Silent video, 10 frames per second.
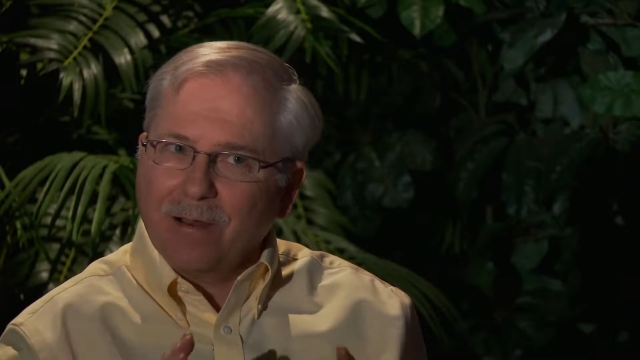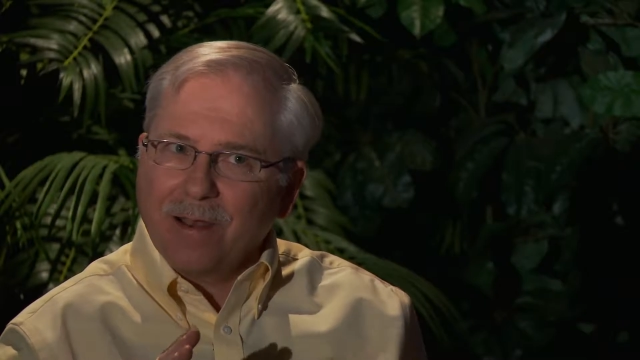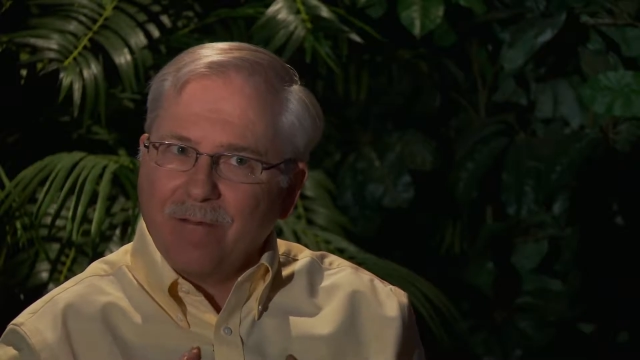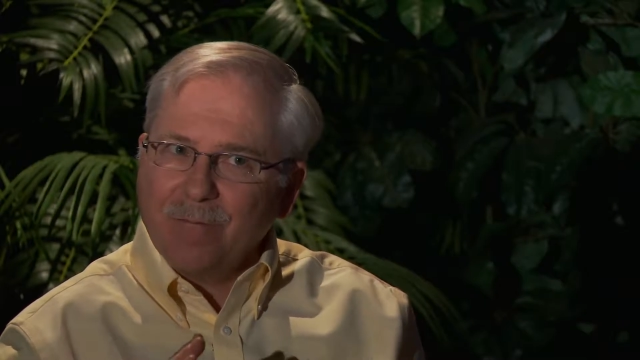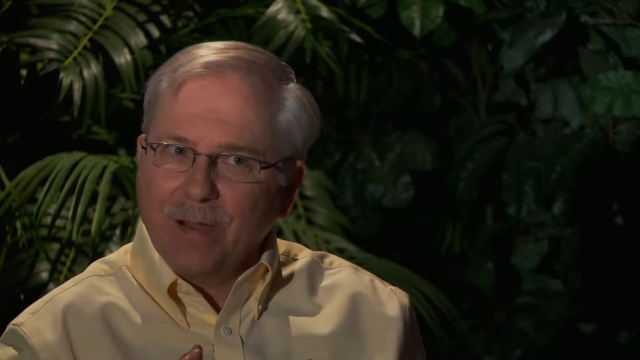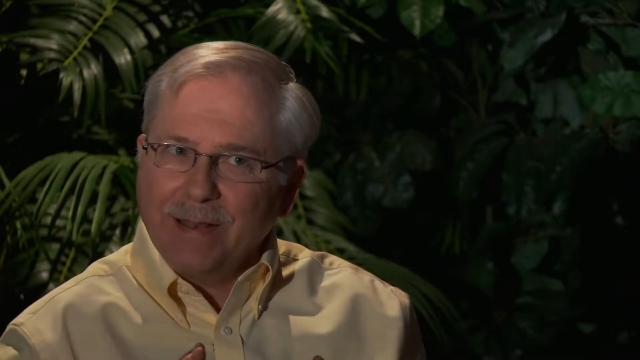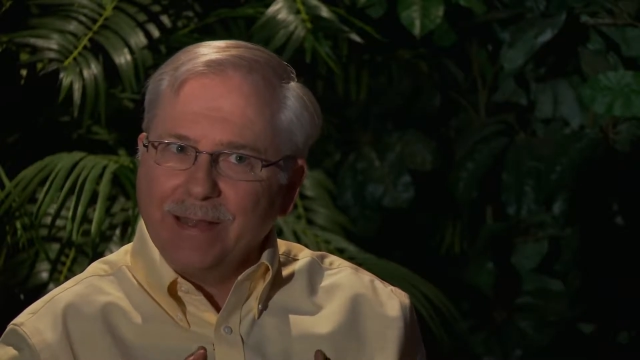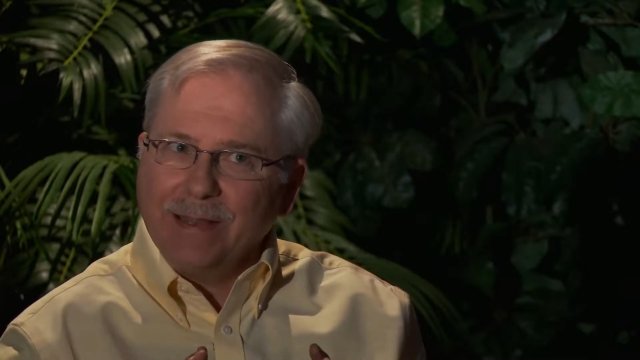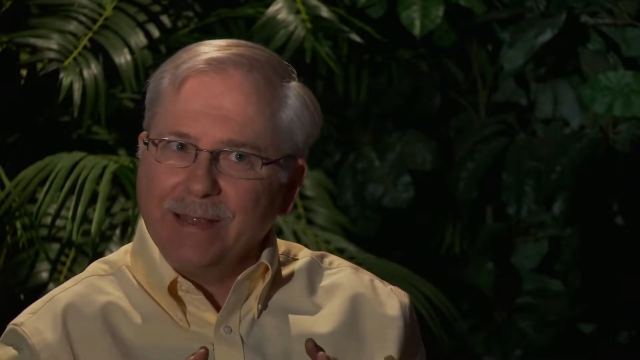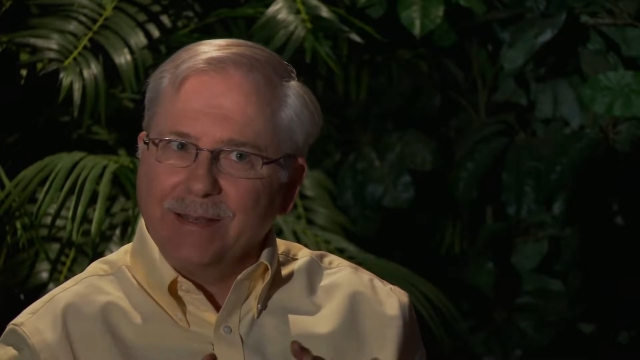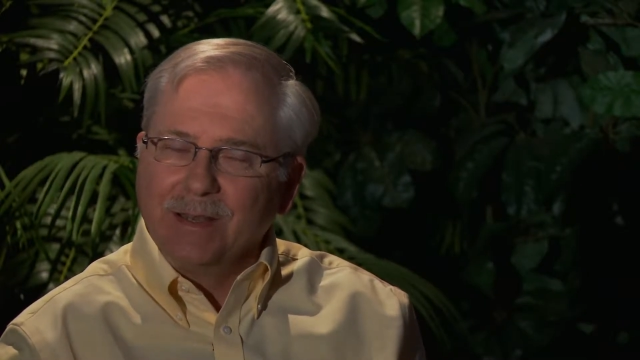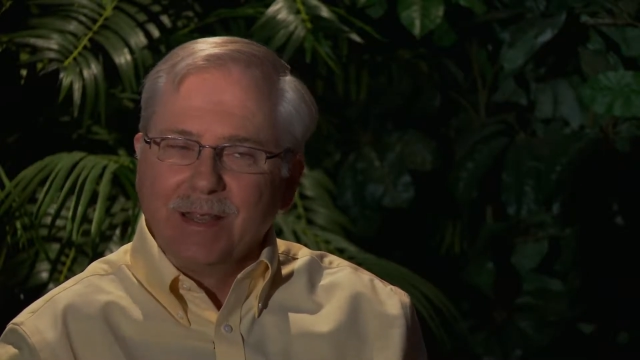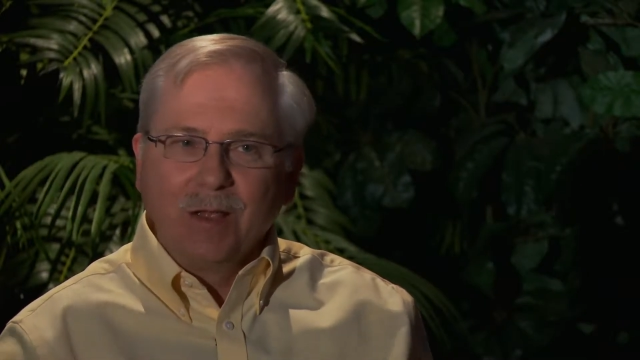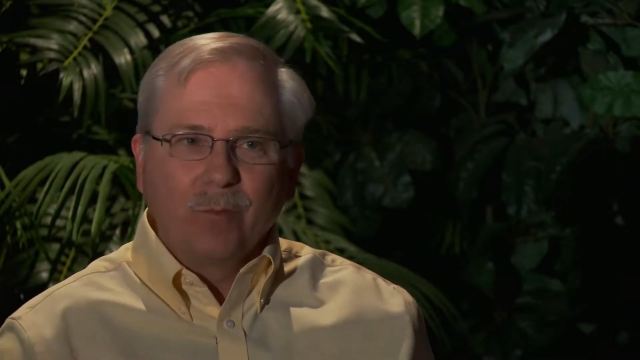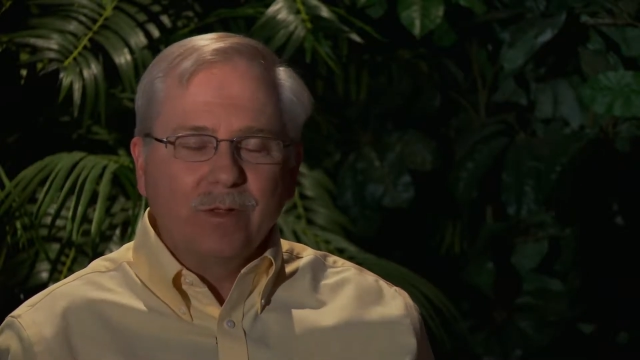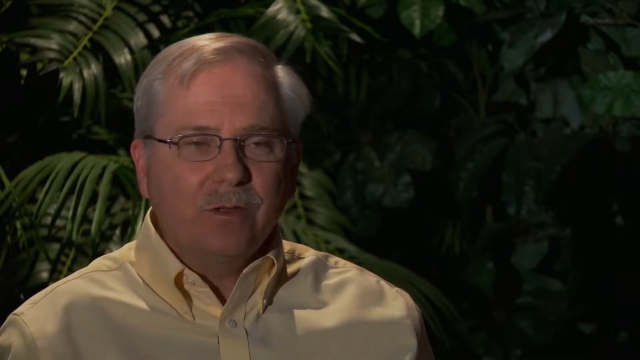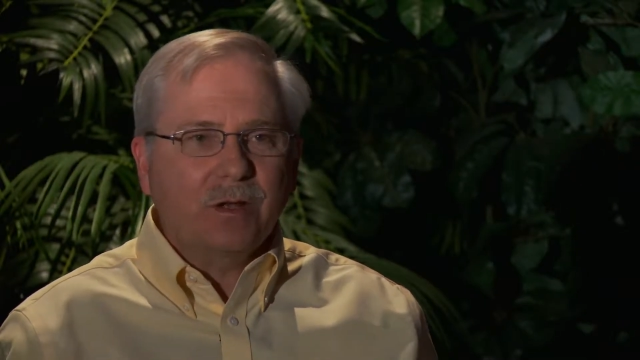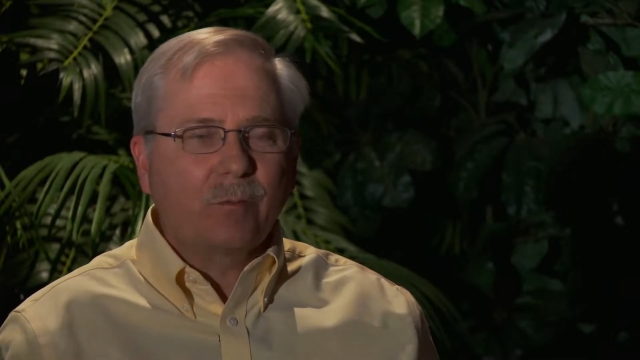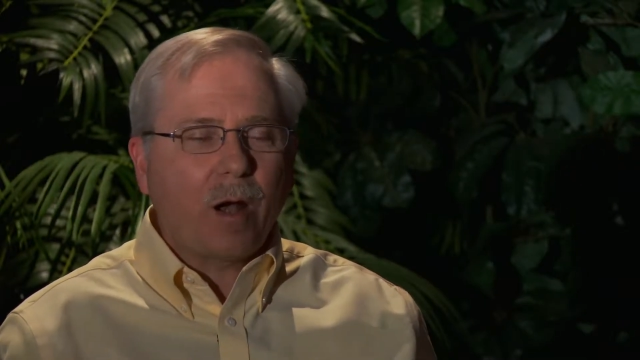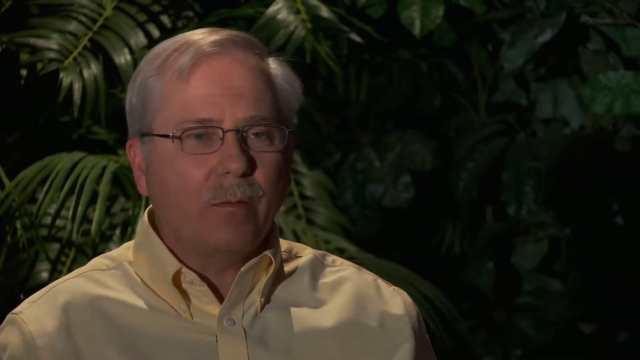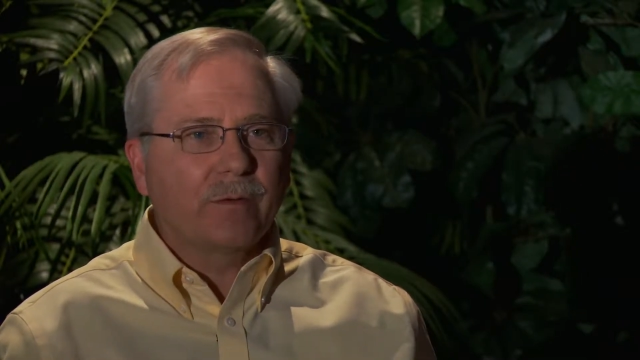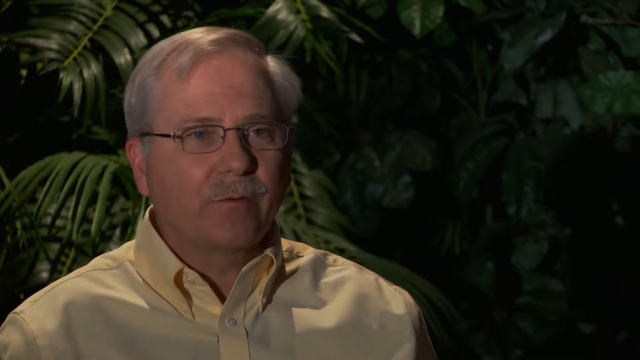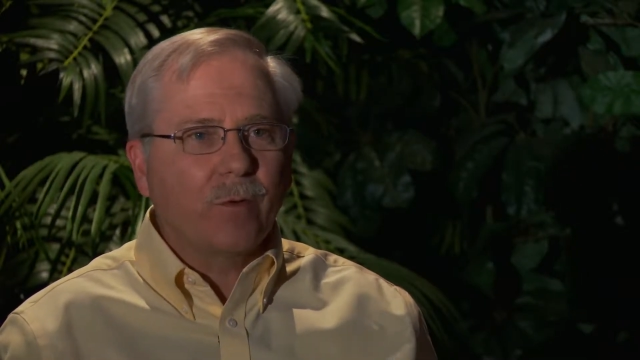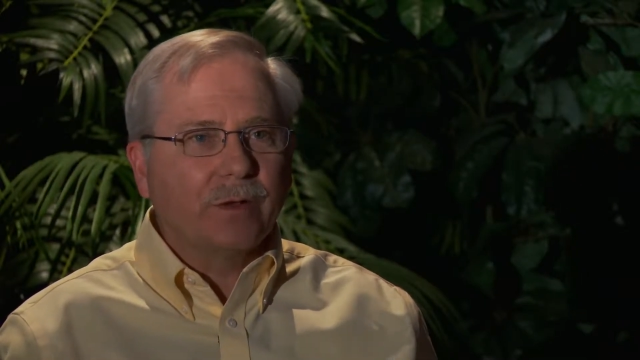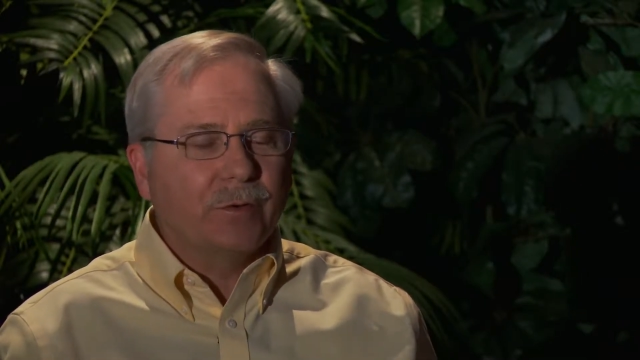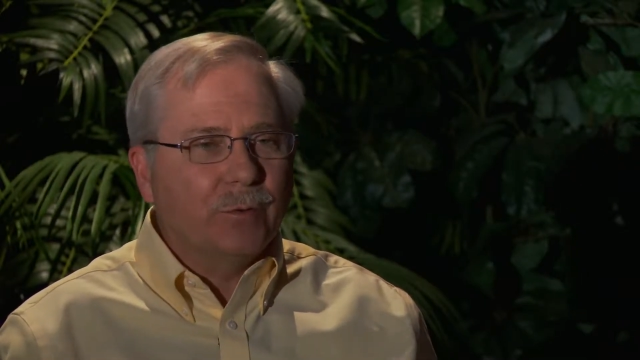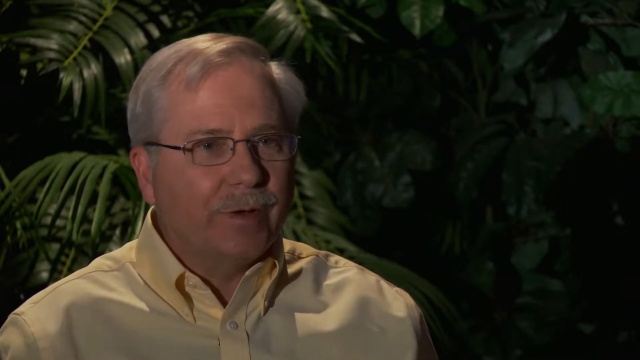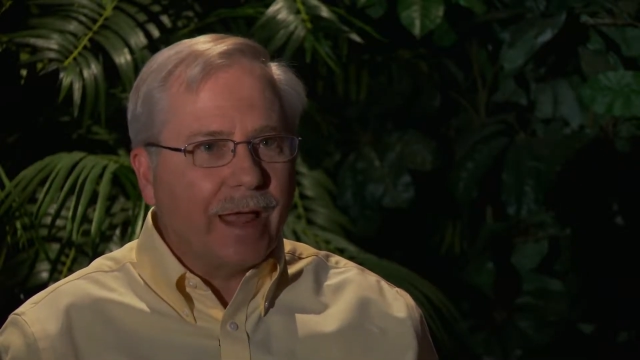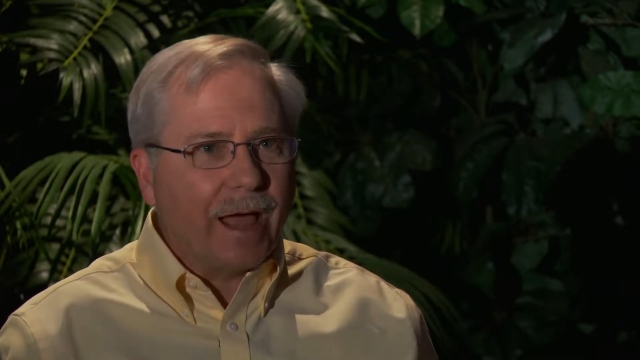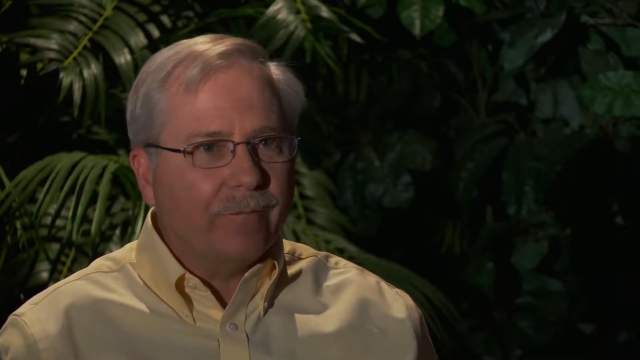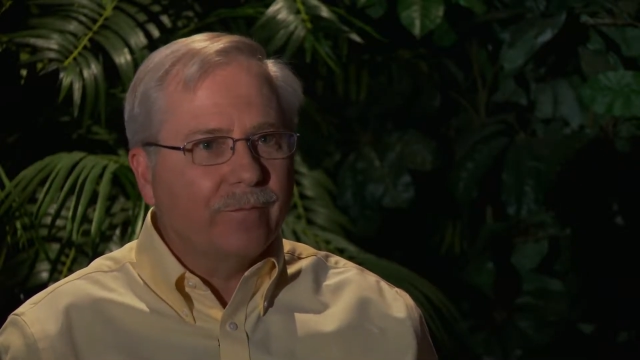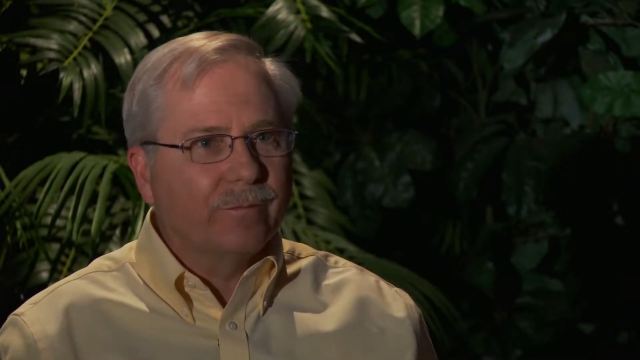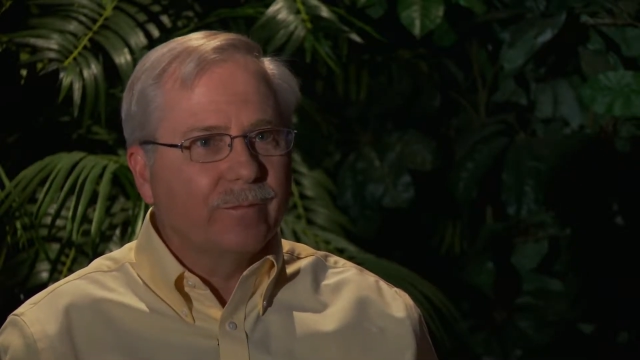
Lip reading: enough money, and we looked probably for 2.5